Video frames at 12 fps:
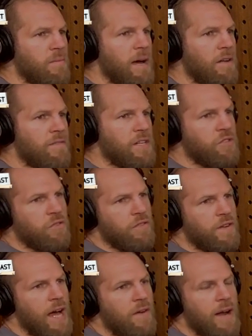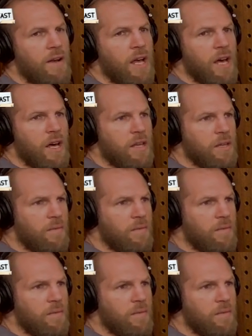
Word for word: The amount of visceral fat around her,